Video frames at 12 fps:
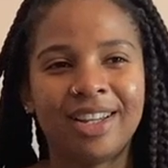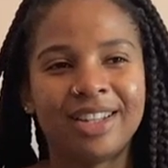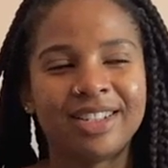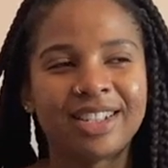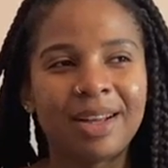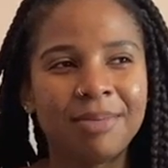
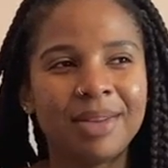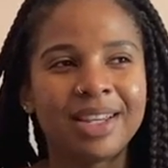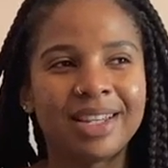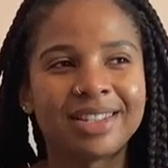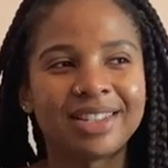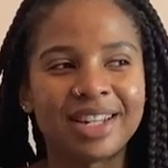
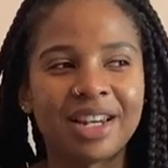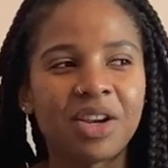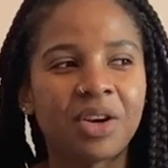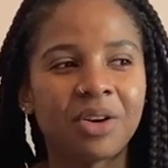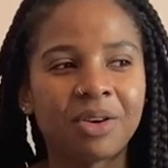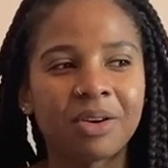something is
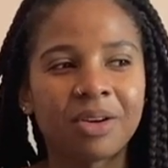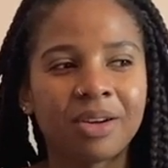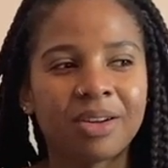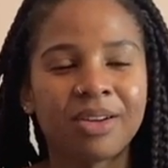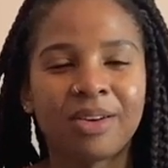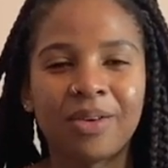near,
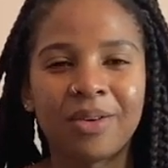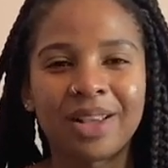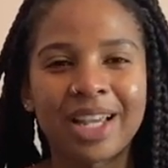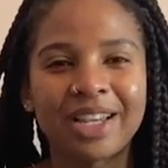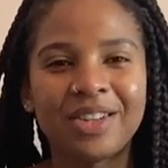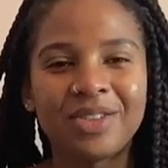or
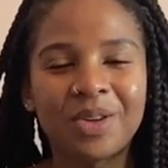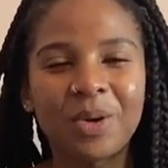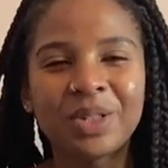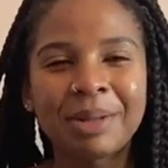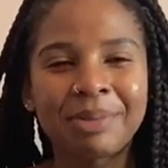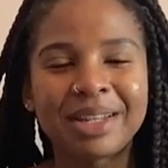like you
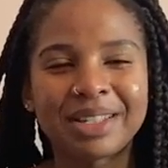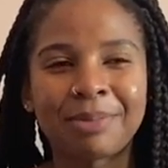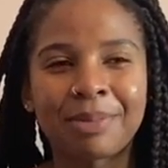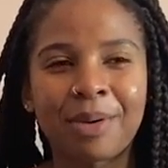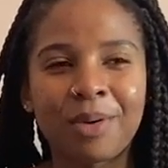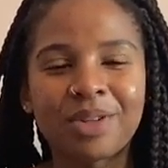know something's
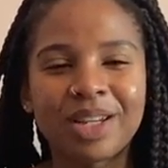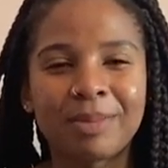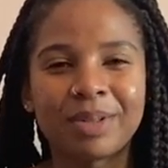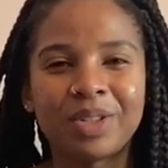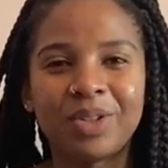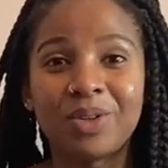approaching
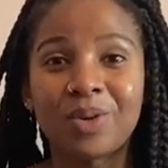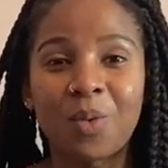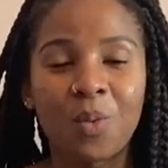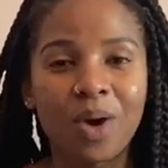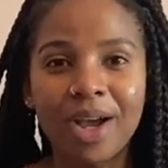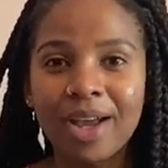but you don't know
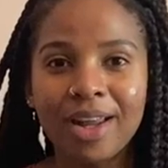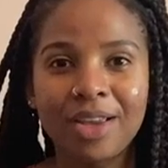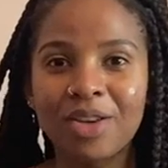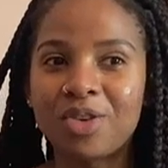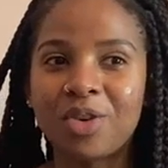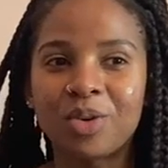what
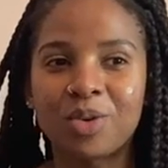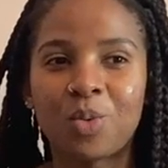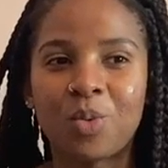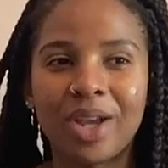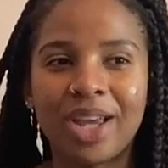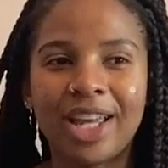and you don't know
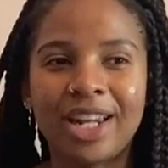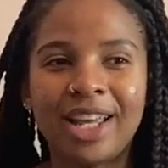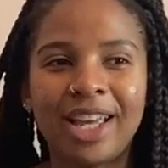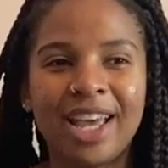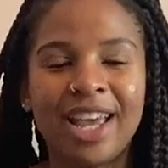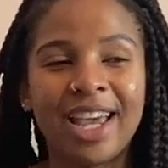when,
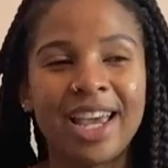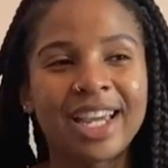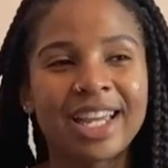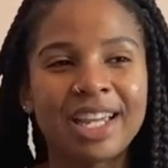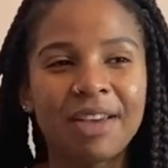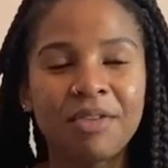it
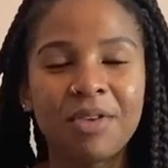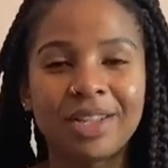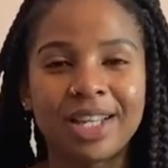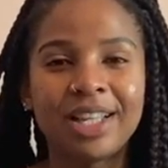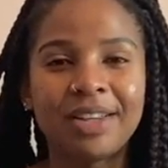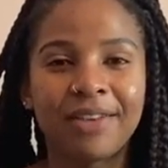can give you a
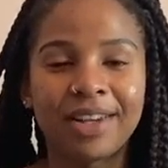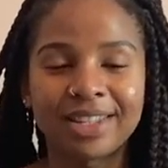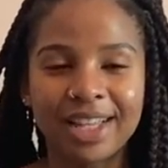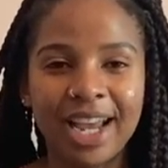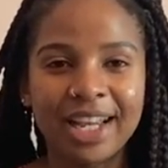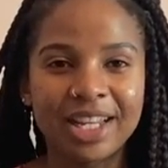sense of
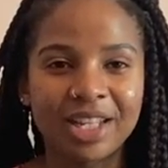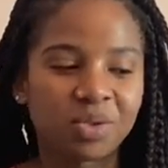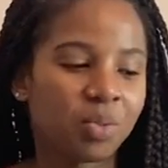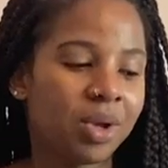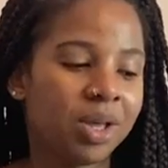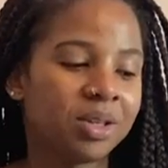anxiety as
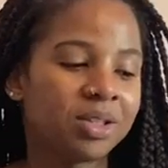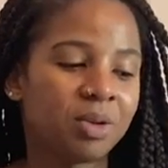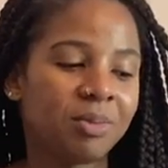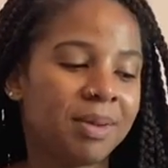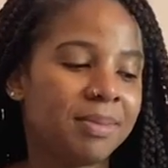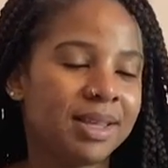well.
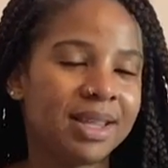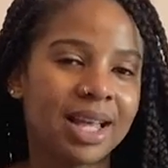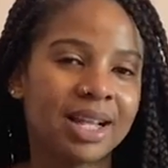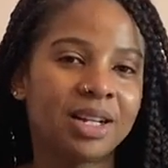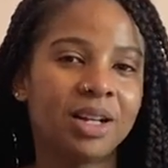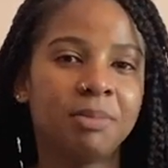So maybe
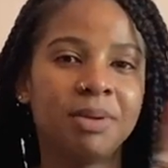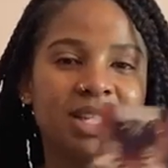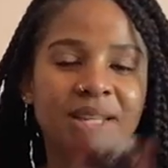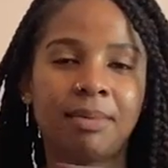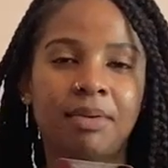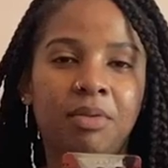that could be
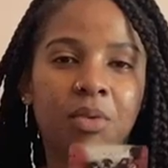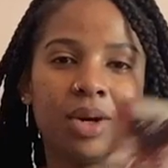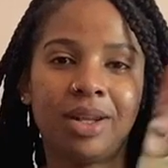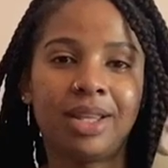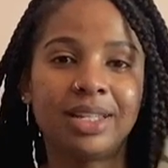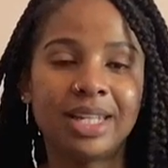some of
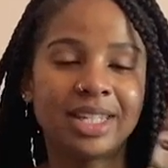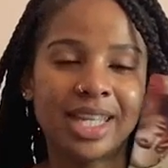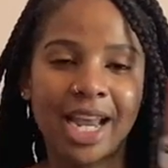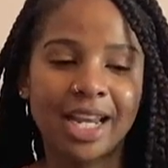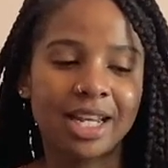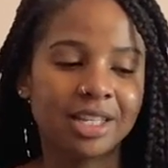where this
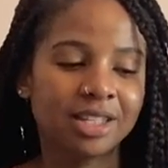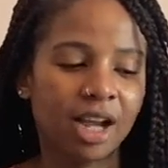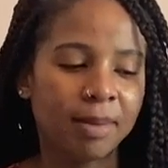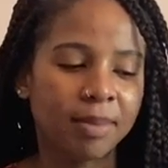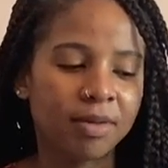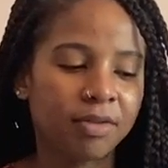anxiety is
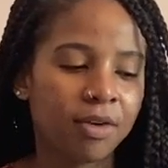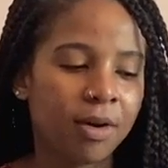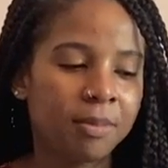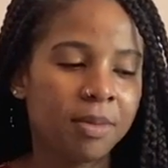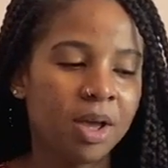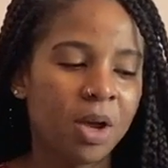coming
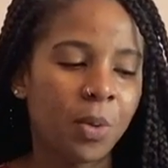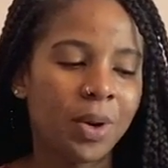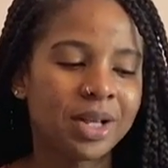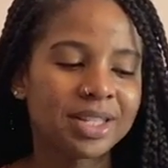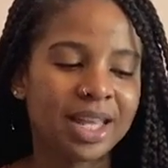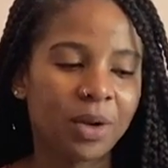from,
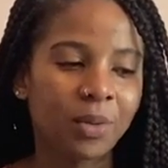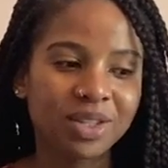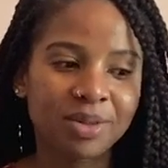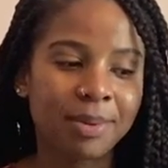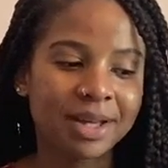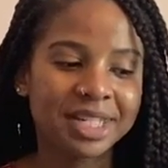where it's like,
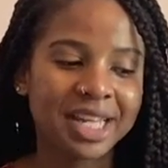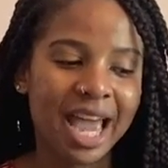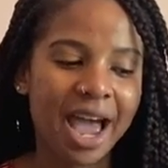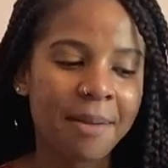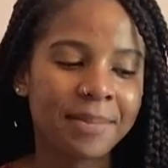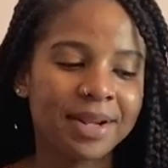what's about to
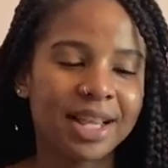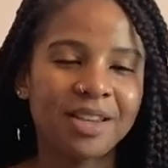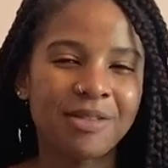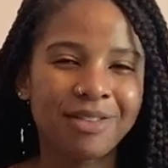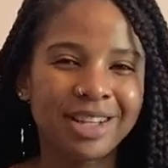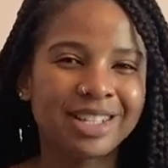happen?
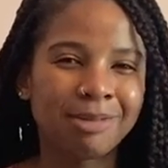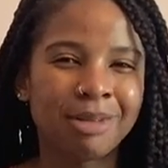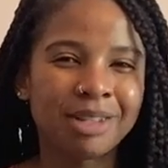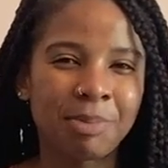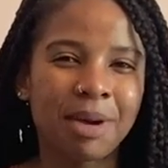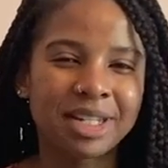Like you feel like
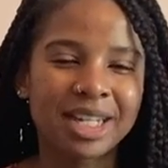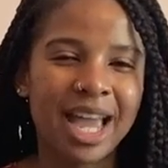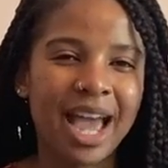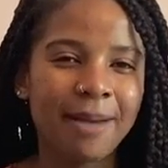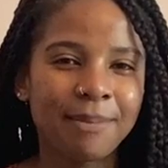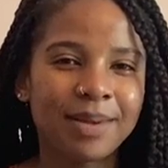something's about to
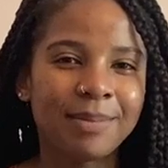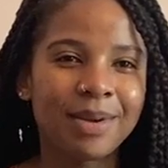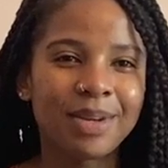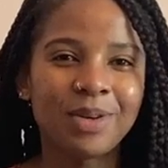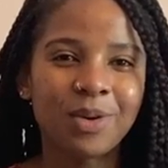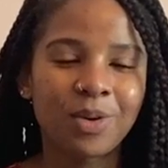happen
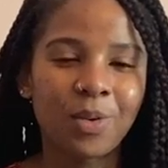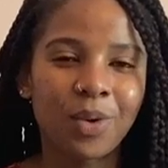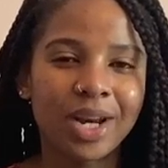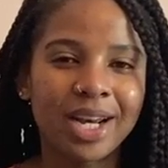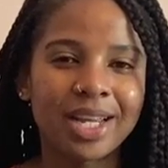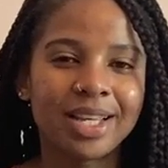but you don't know
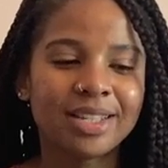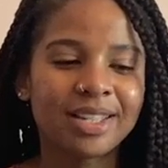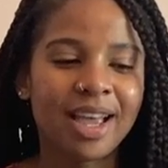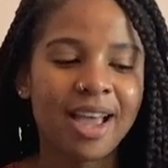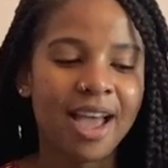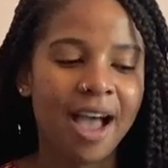what it is.
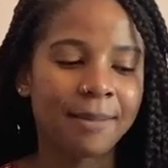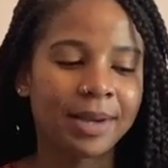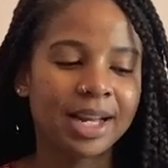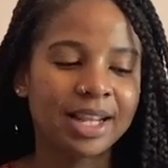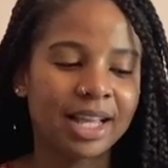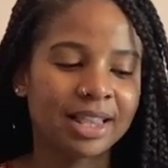I'm
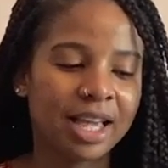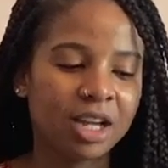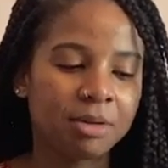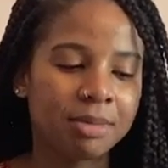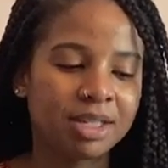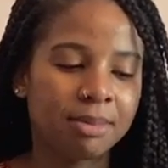getting that that
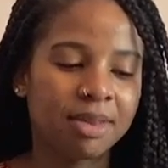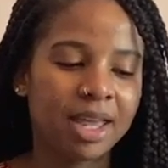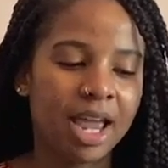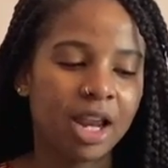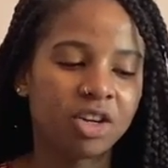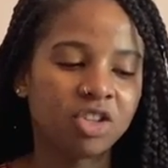could be some of
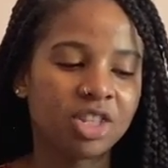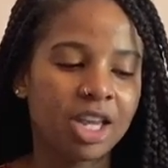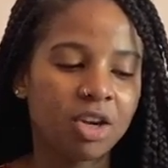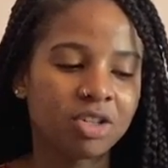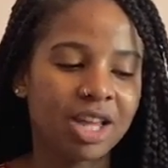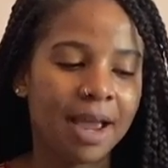the energy
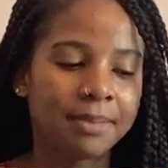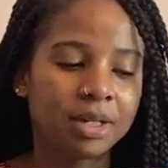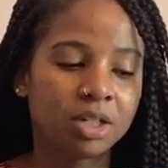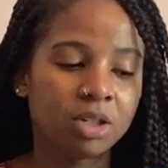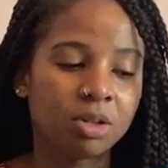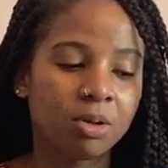that you're tapped
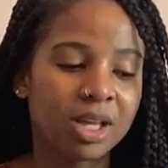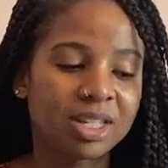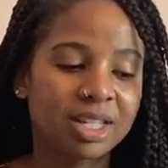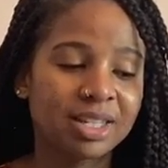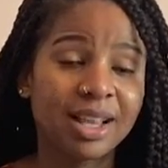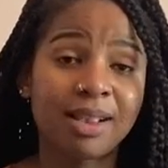into.
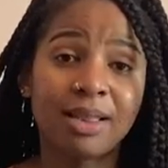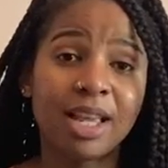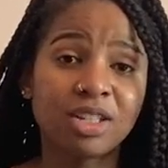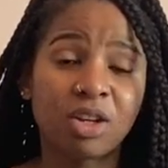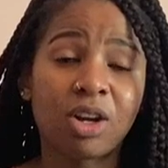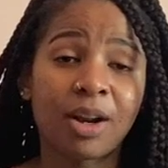It's just that
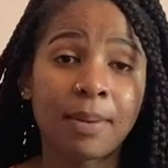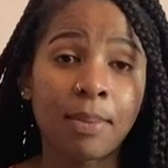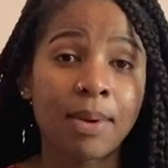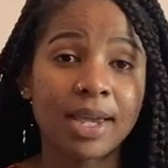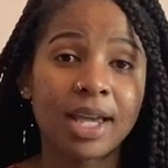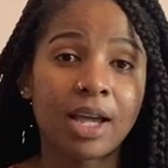things are going to be
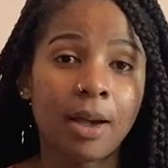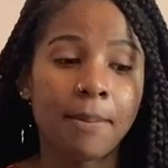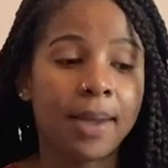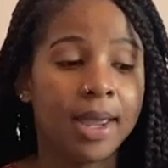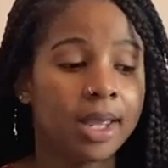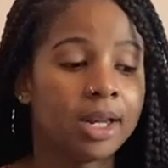picking
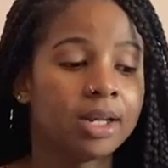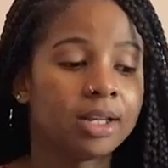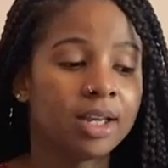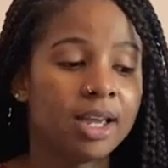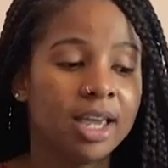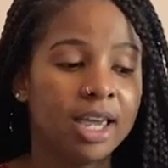up,
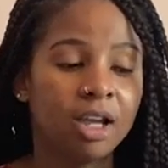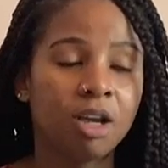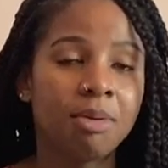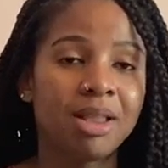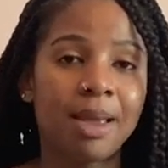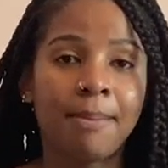and it
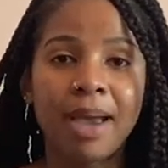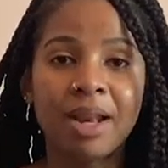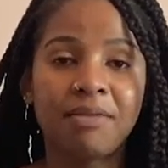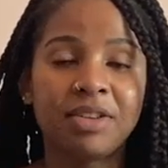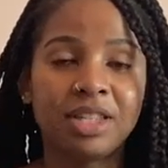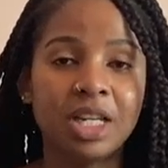could be that
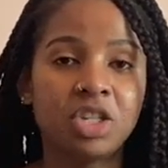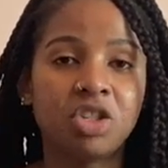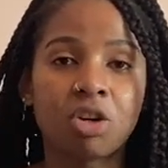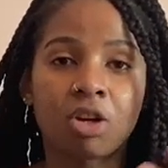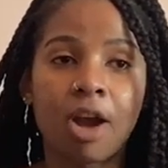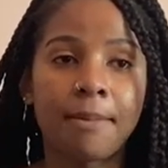
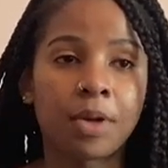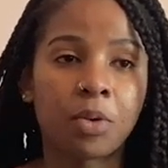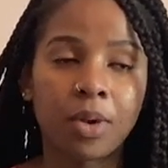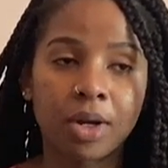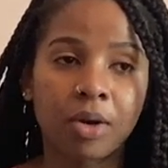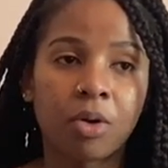manifestations are coming
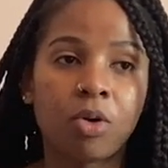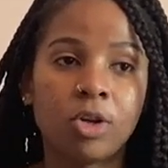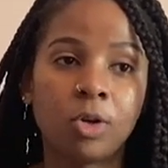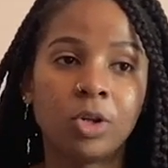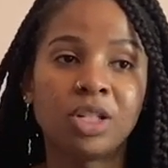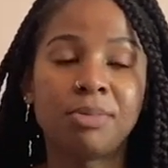quicker, or
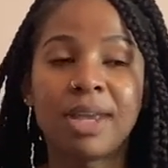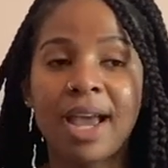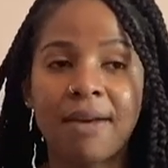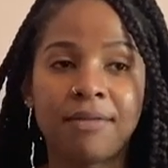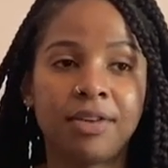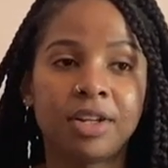you're going to be
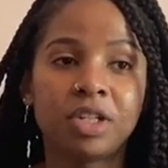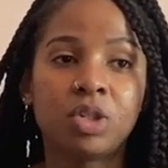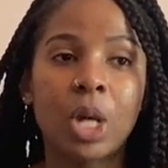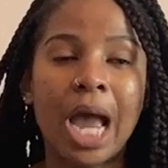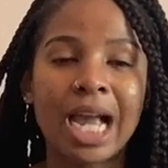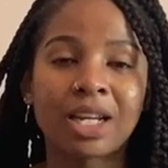having
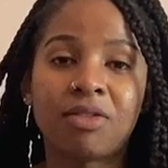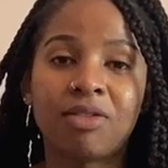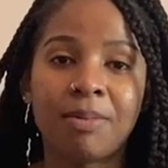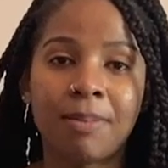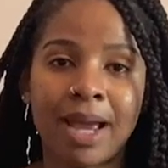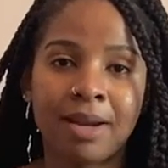to
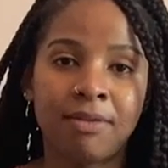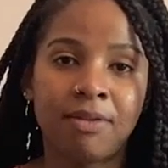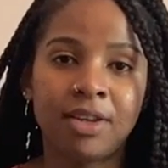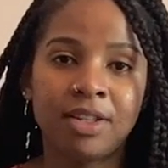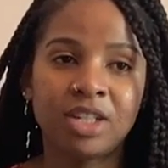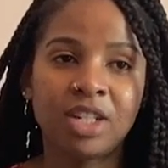actively
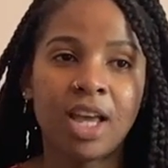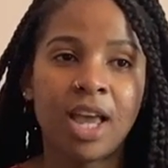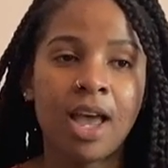manifest.